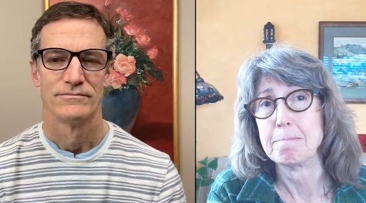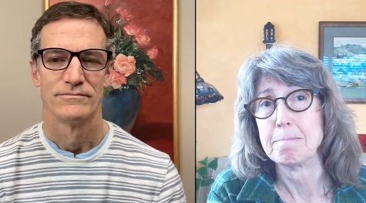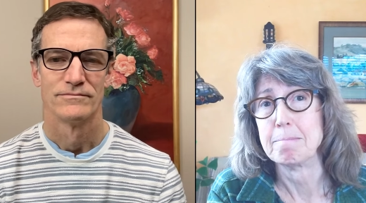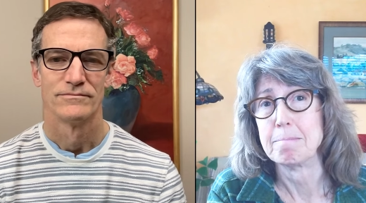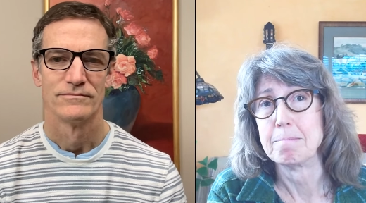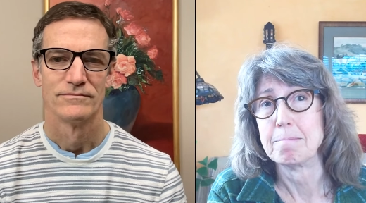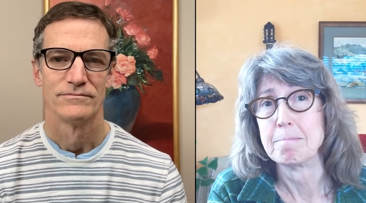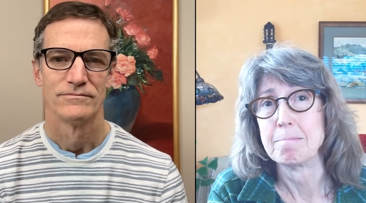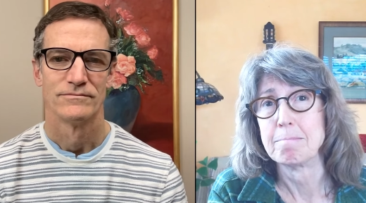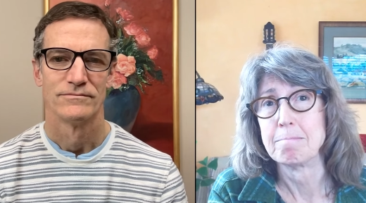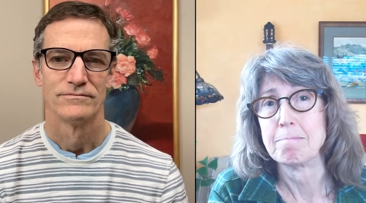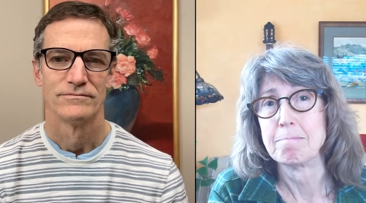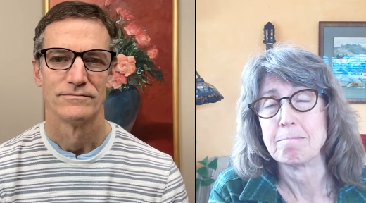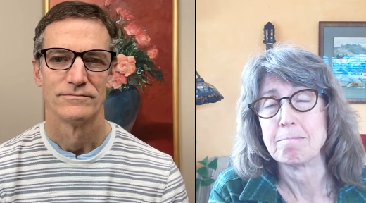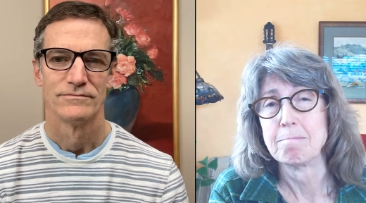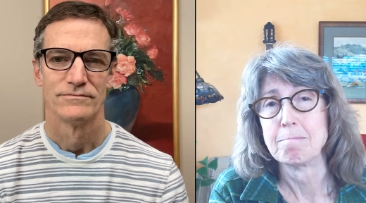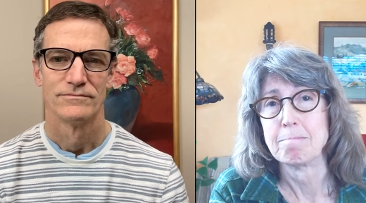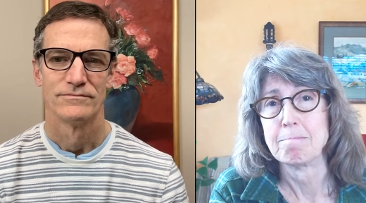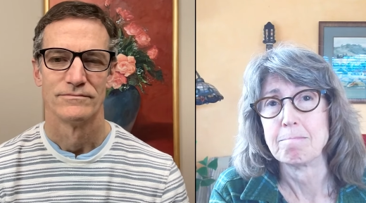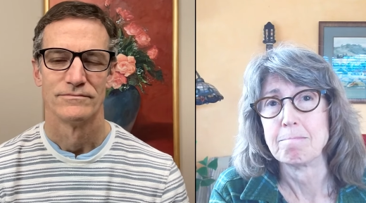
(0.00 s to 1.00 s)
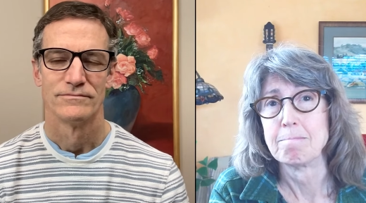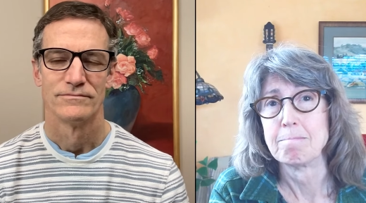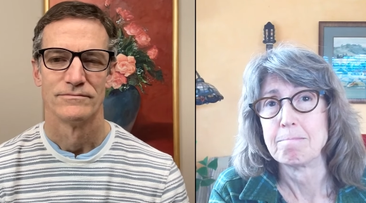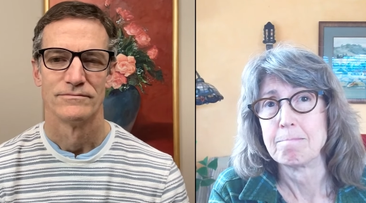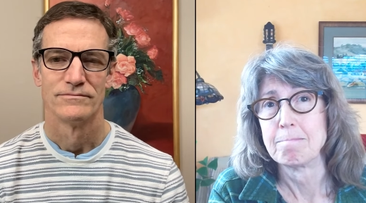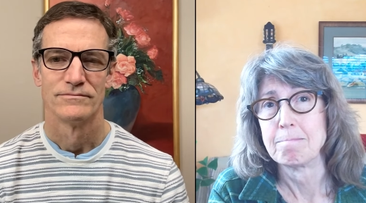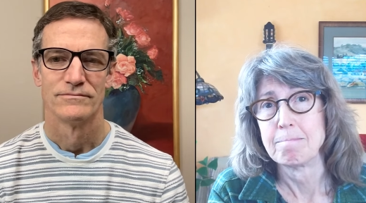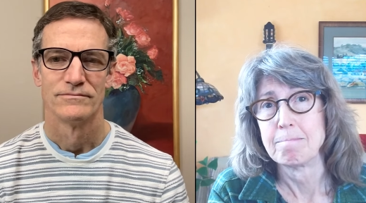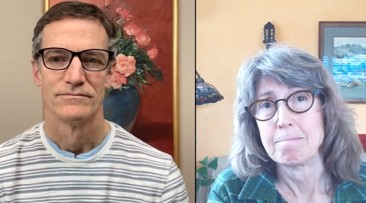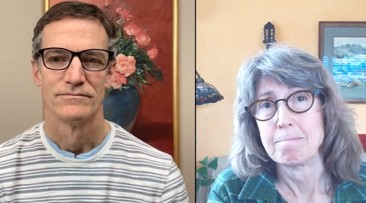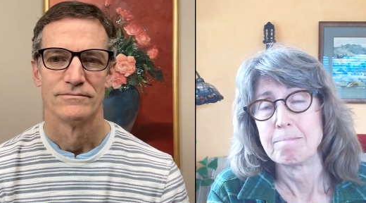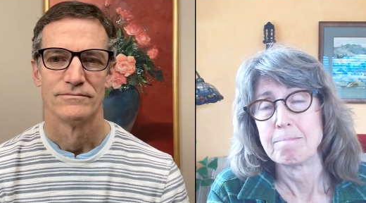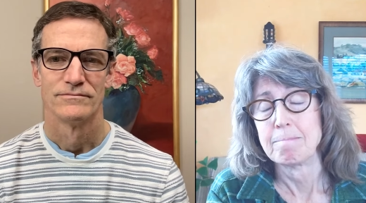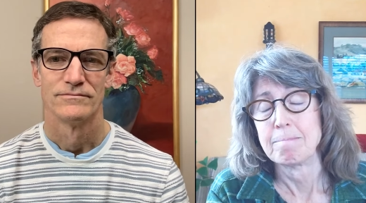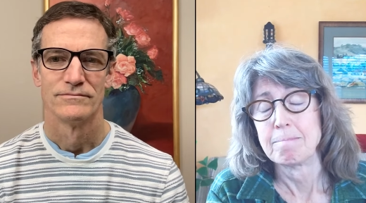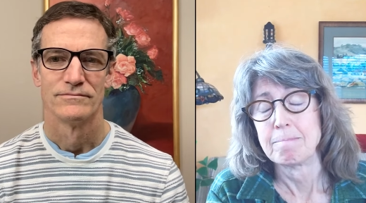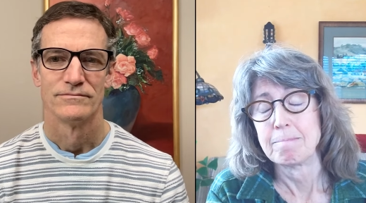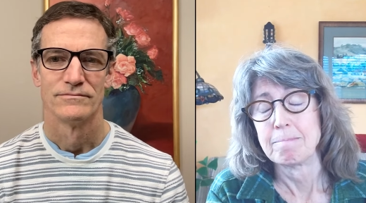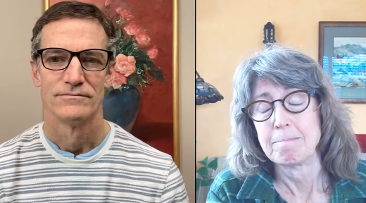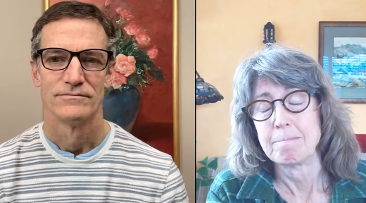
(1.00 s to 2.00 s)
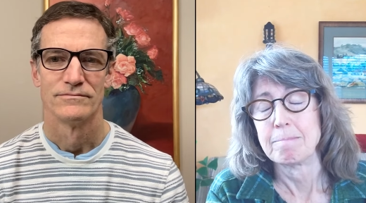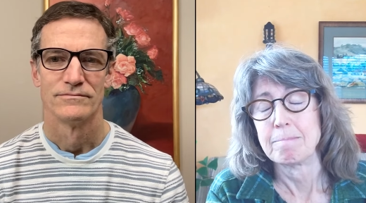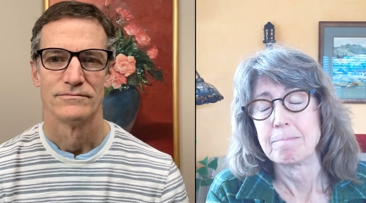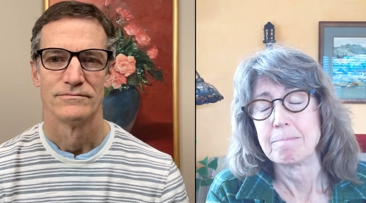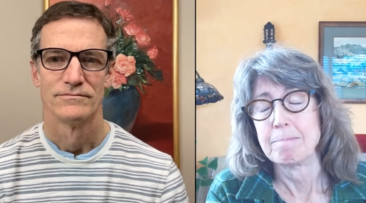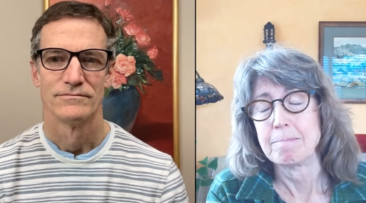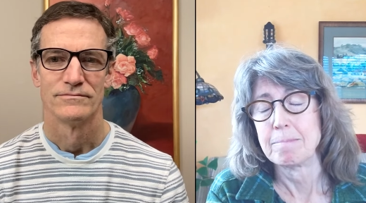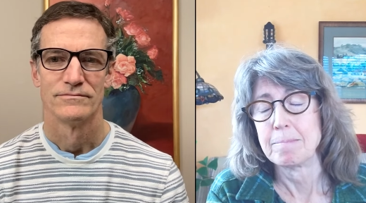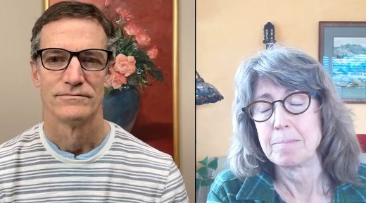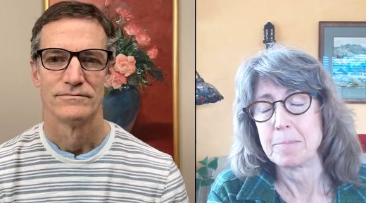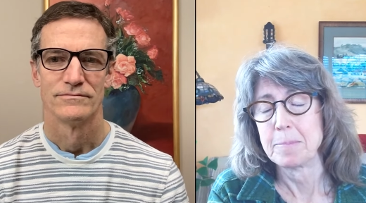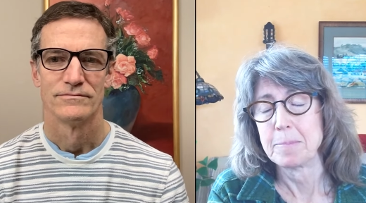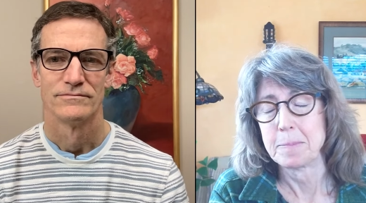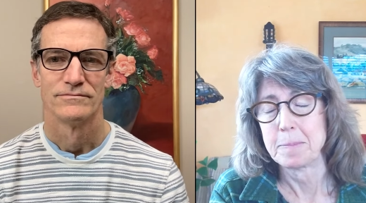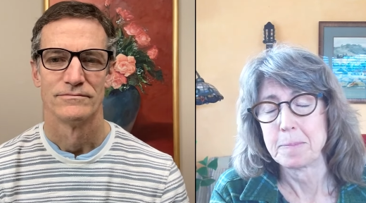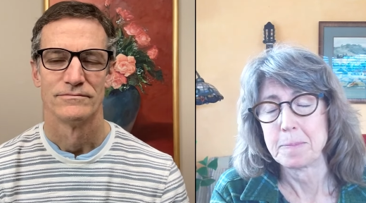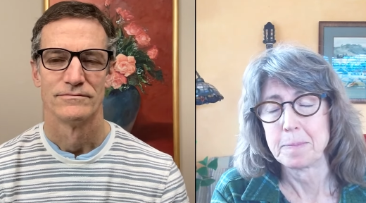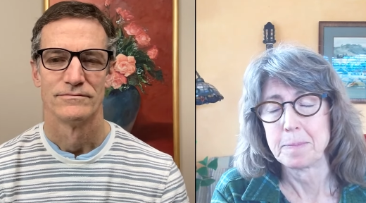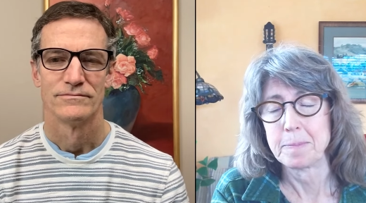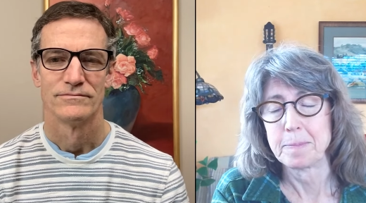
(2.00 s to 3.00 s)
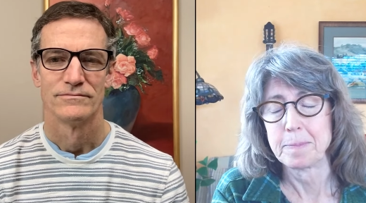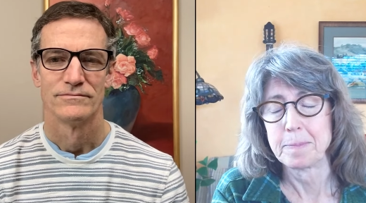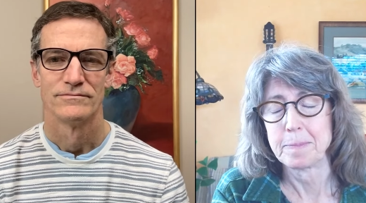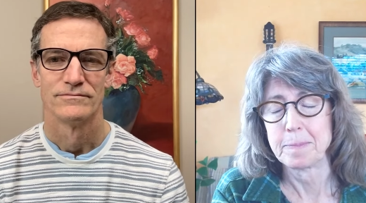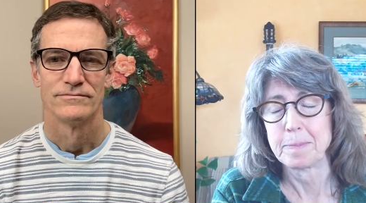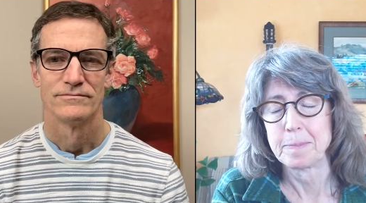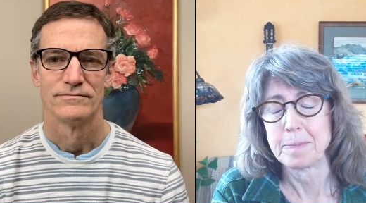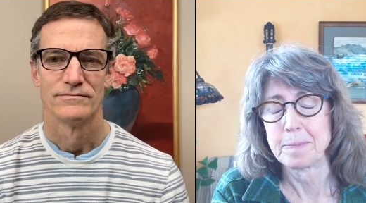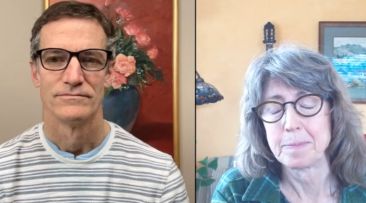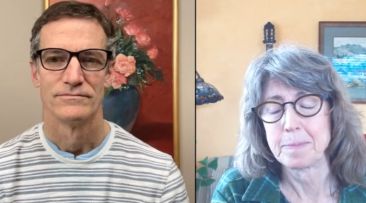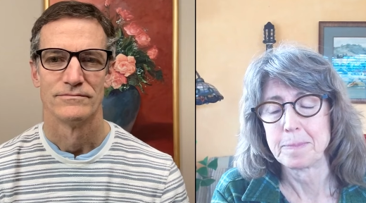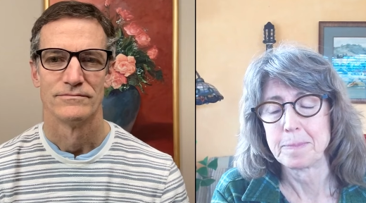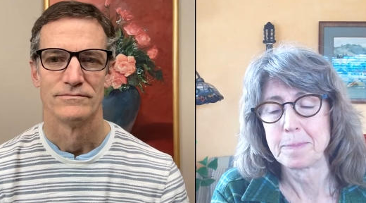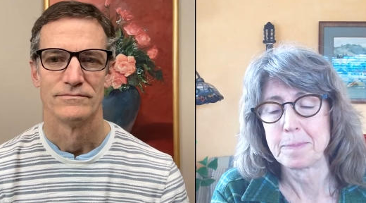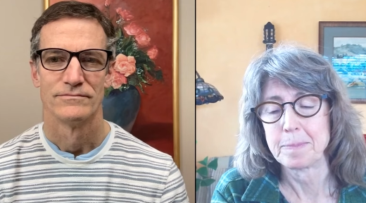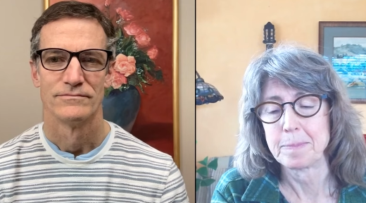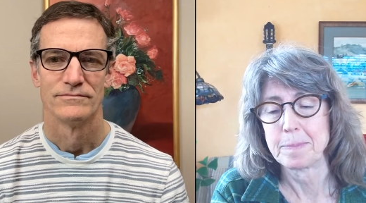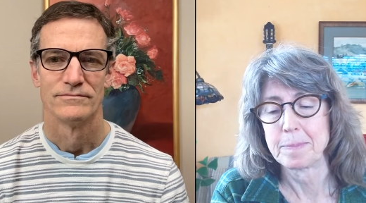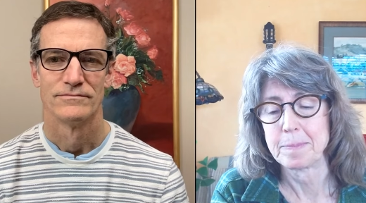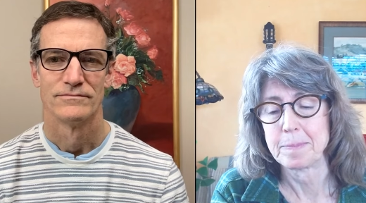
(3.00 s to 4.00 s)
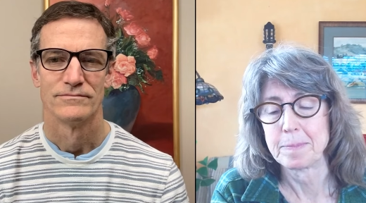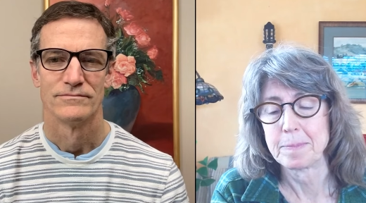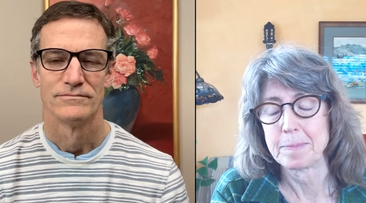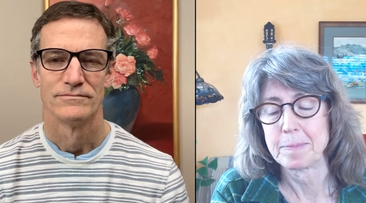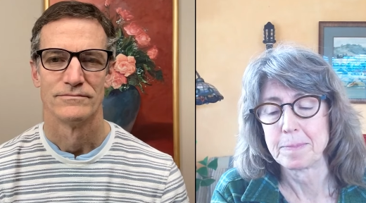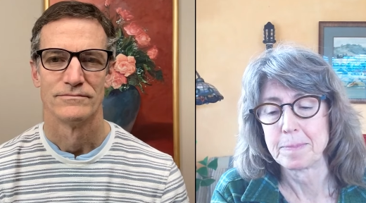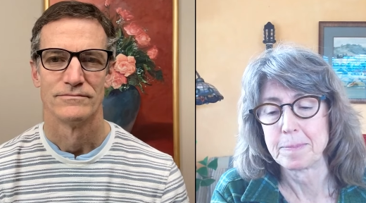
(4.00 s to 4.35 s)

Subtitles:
[no speech]